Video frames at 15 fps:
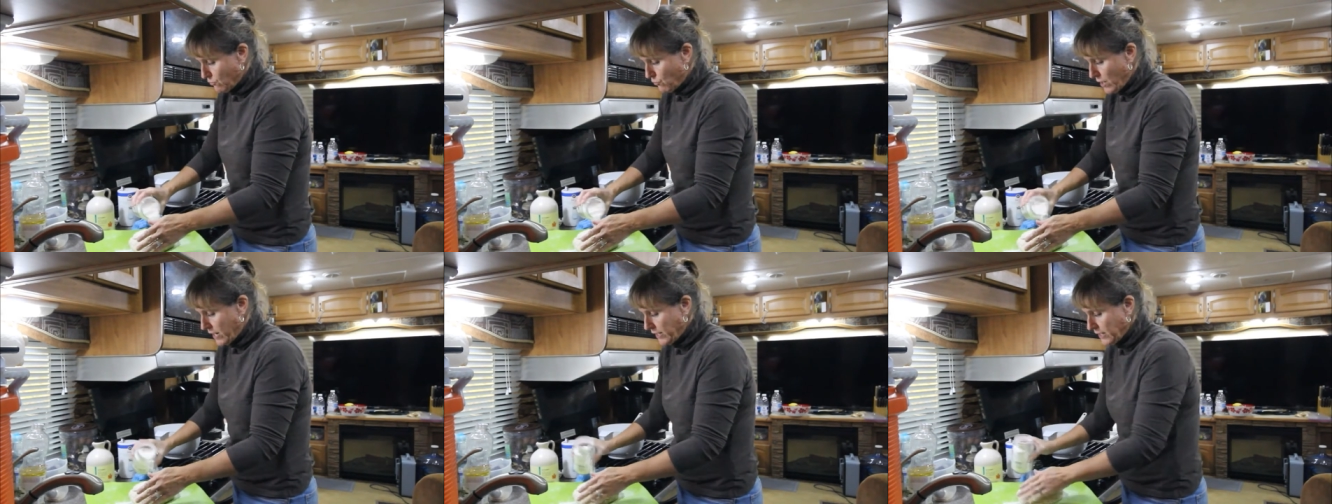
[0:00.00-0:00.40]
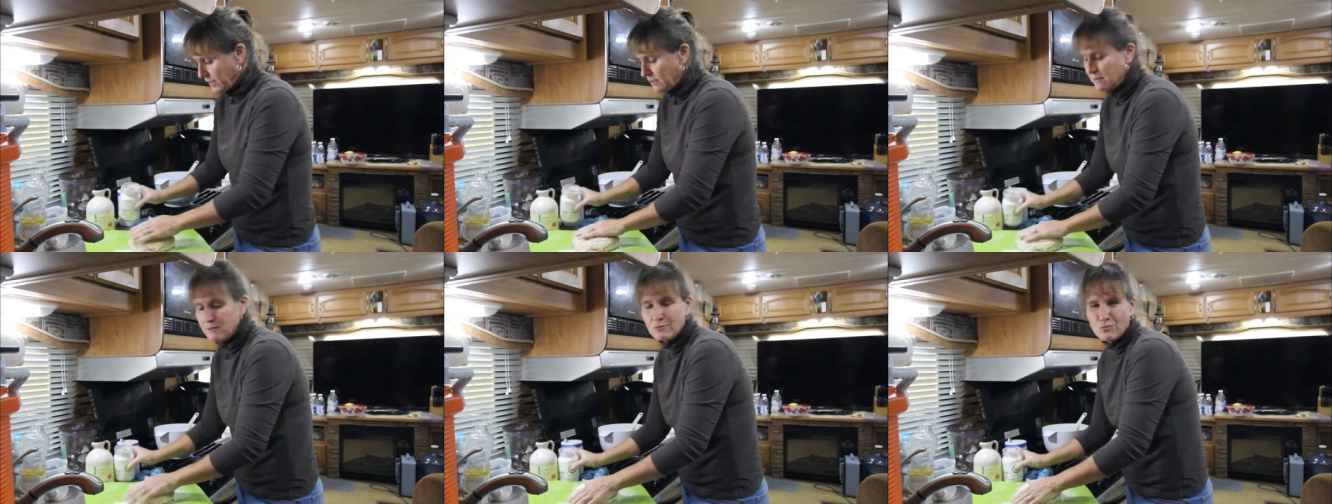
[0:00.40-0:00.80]

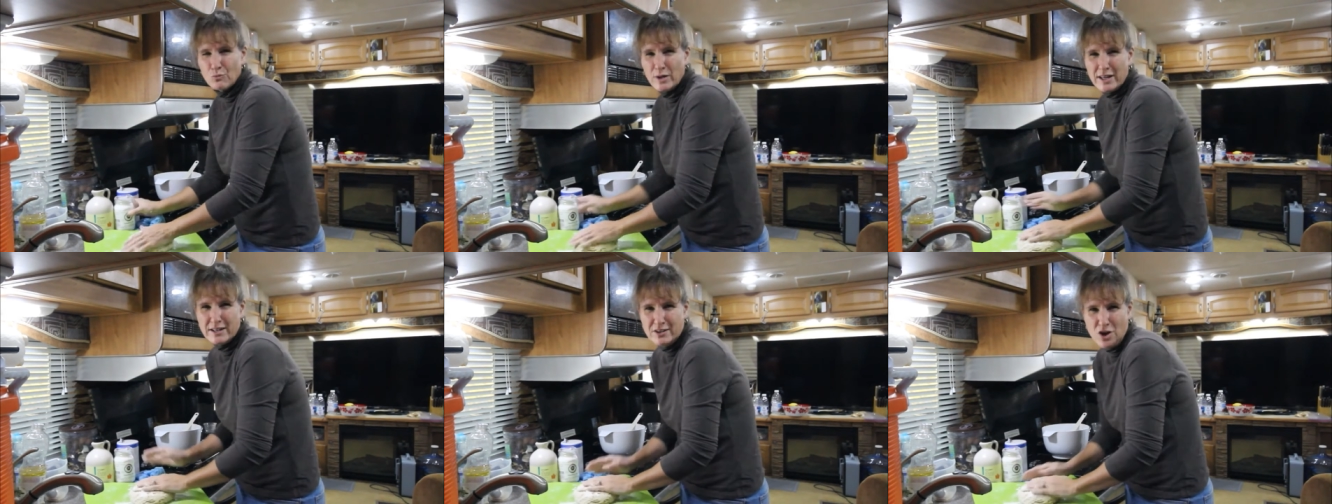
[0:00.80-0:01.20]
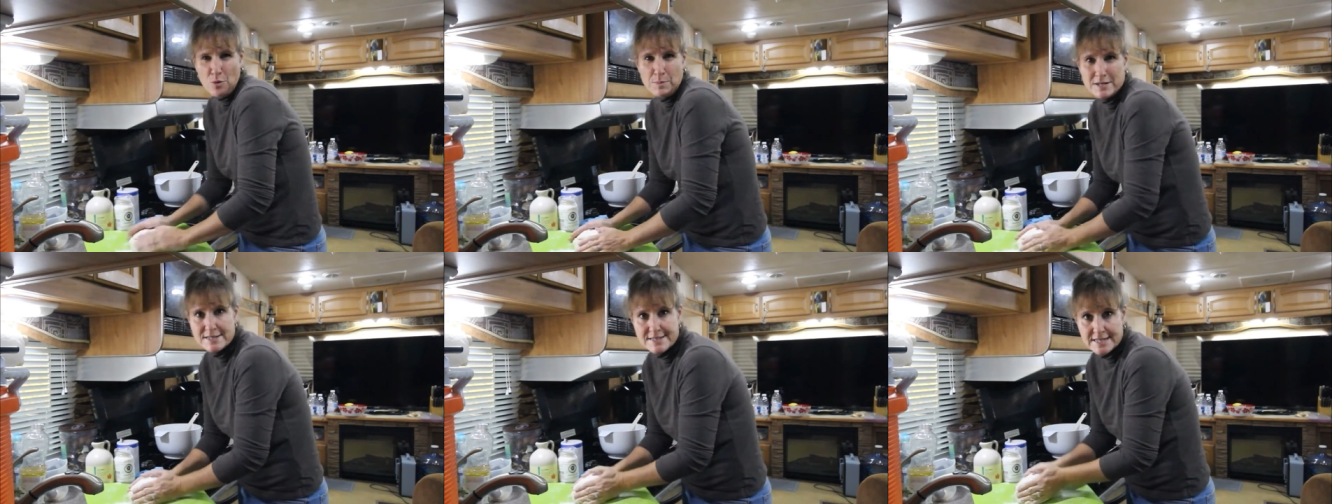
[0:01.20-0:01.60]
running when
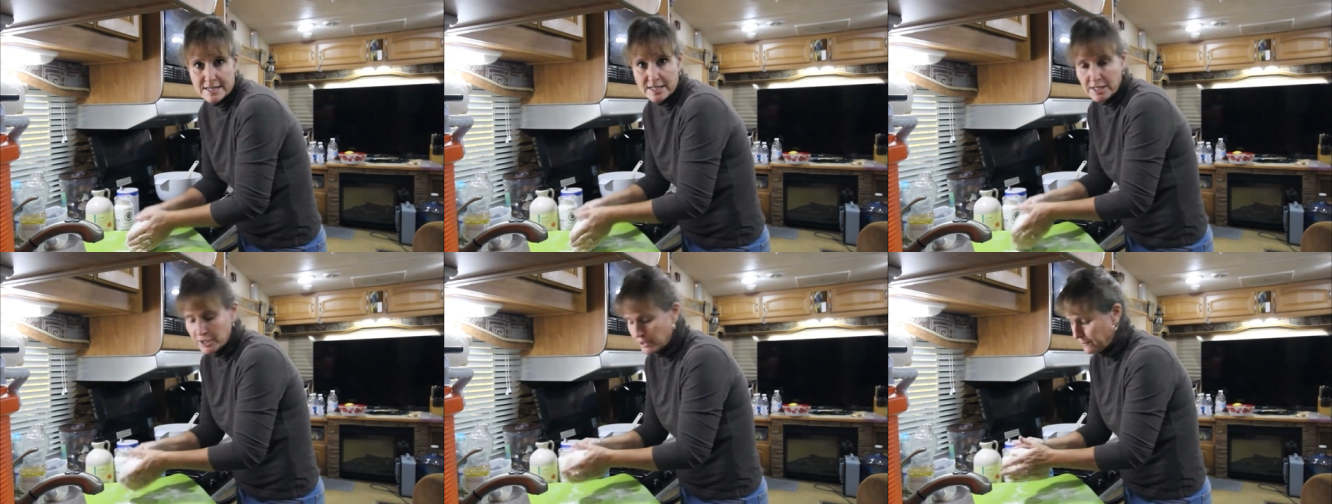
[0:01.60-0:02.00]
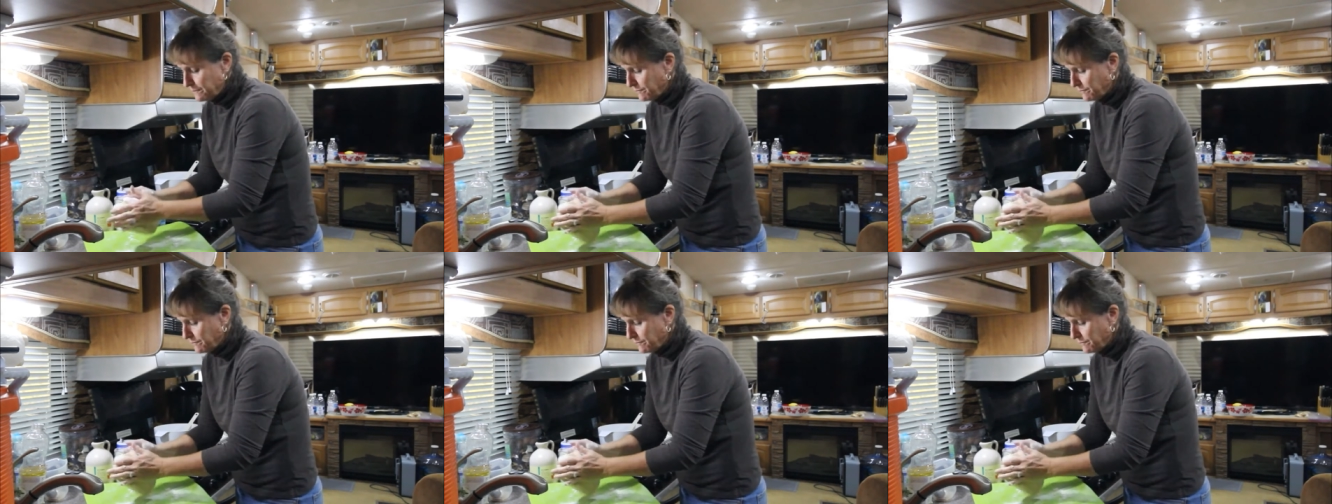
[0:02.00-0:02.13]
nobody's in here.